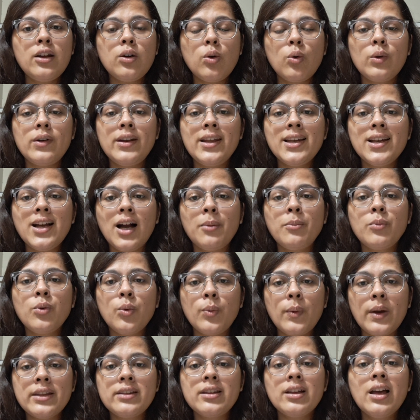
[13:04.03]
and only
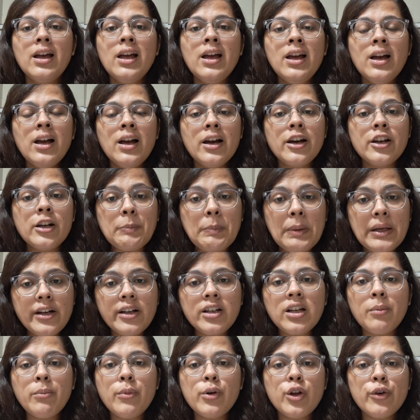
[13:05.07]
come with repeat
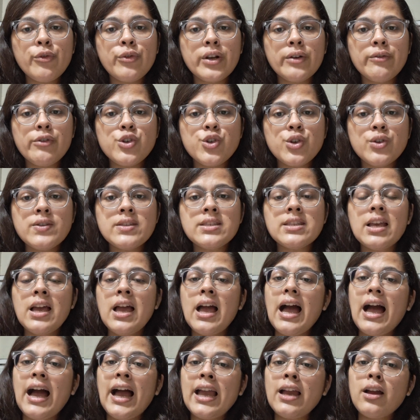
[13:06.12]
number of revisions
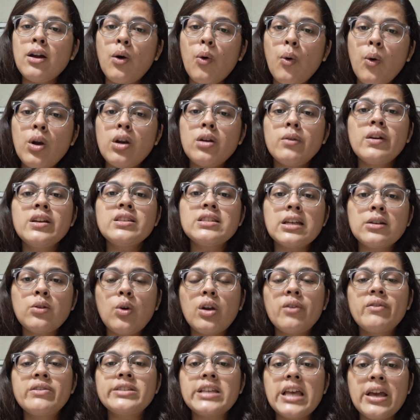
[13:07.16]
i always and
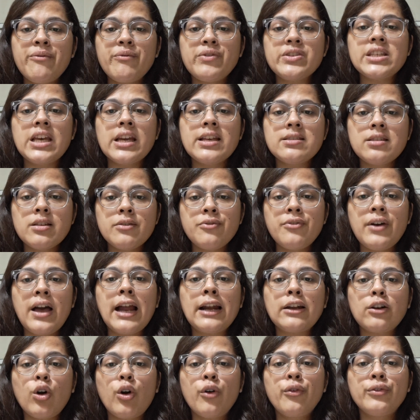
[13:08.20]
always emphasize the
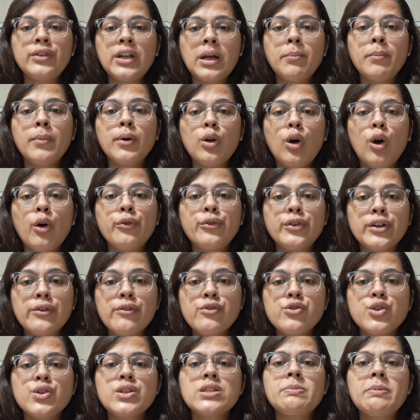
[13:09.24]
fact of number of
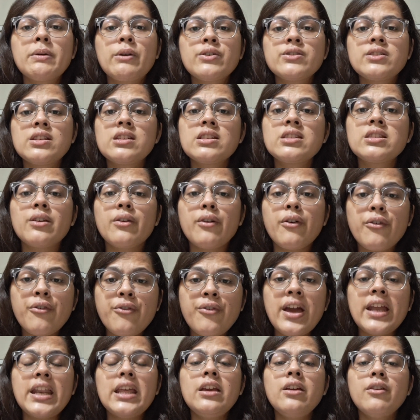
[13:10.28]
revisions because it is
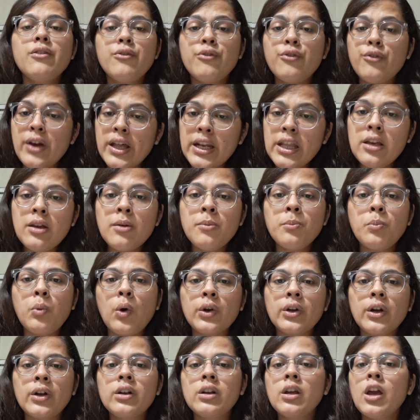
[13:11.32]
very very
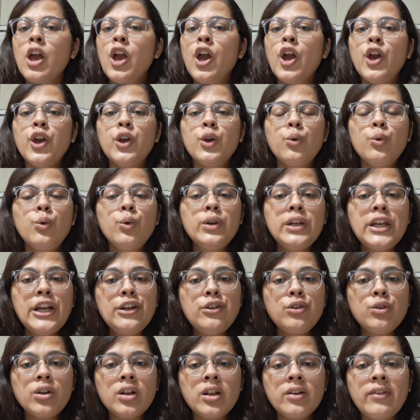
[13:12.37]
important you
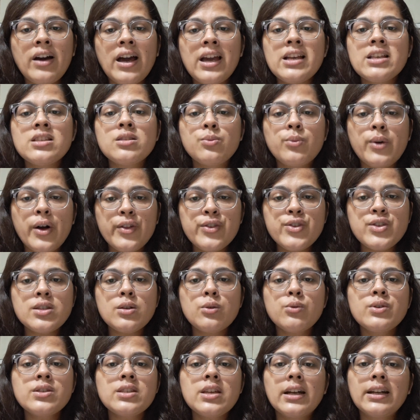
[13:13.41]
need to revise one
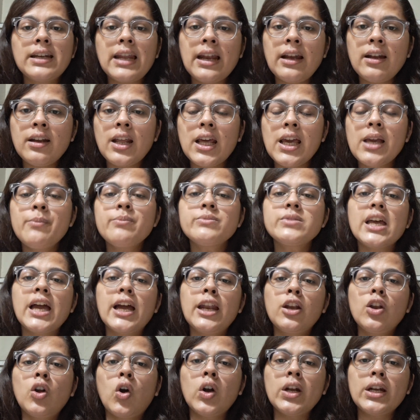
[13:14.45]
source 10 times
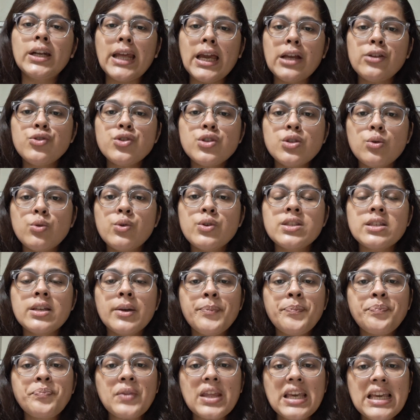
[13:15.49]
and not 10 source
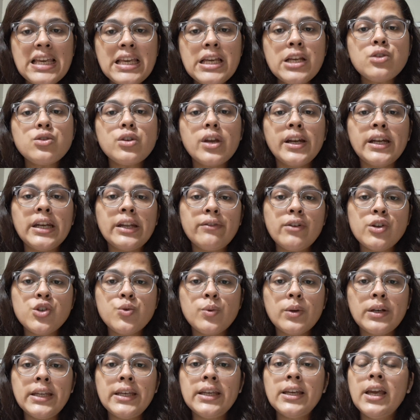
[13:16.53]
each
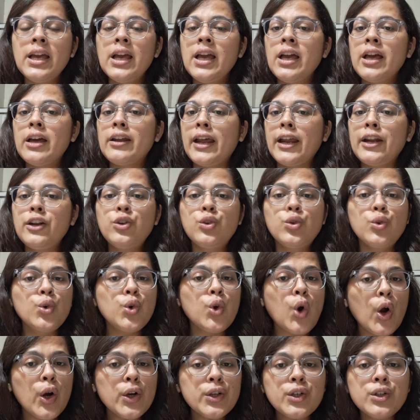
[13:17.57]
individually right do
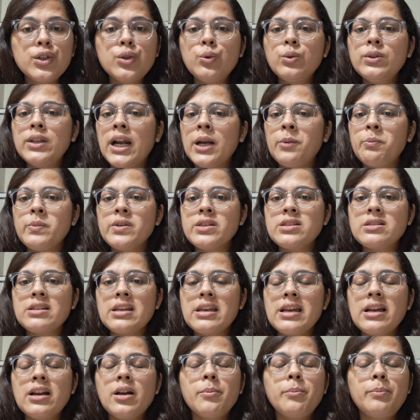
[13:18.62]
not do that
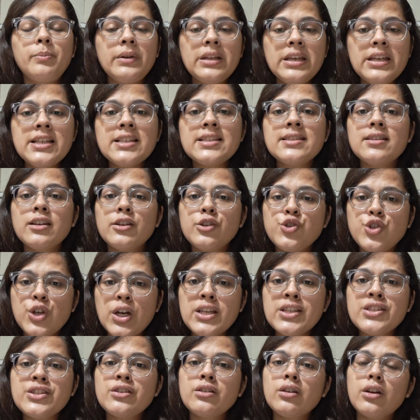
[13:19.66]
mistake please
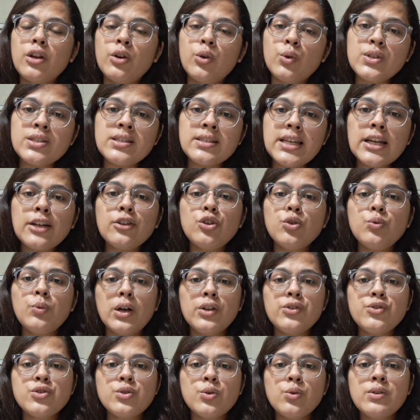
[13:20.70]
just you know stick to
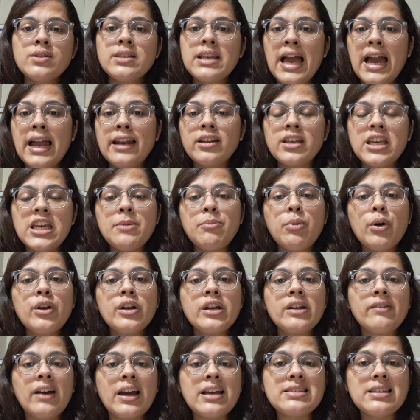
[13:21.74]
one source and keep
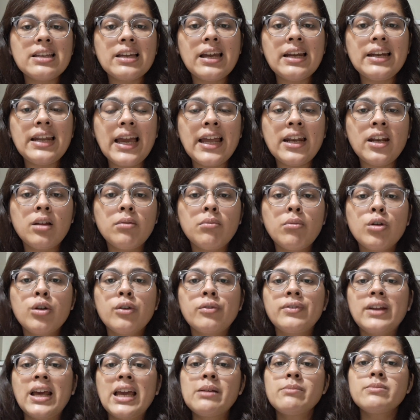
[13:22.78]
on revising it n number
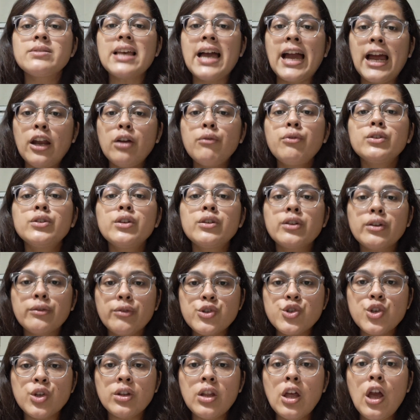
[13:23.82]
of times and for the
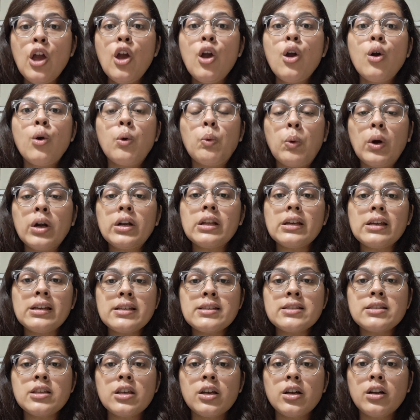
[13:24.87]
revision what
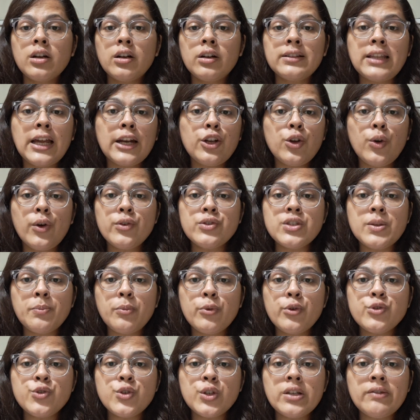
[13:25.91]
is uh, that you're
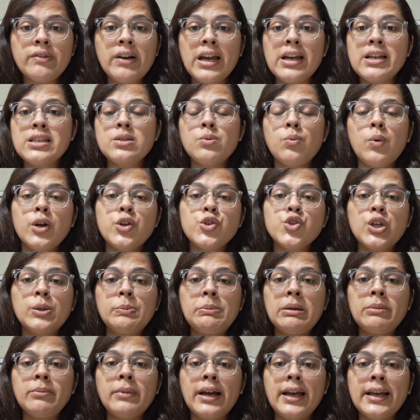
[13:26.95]
supposed to devise what should
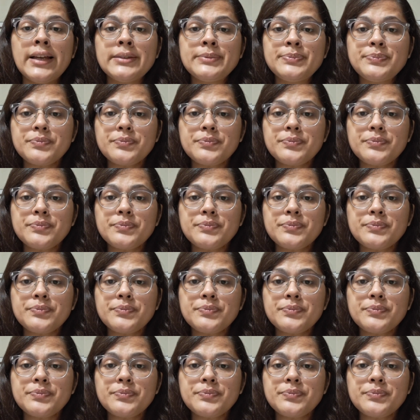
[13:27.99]
be my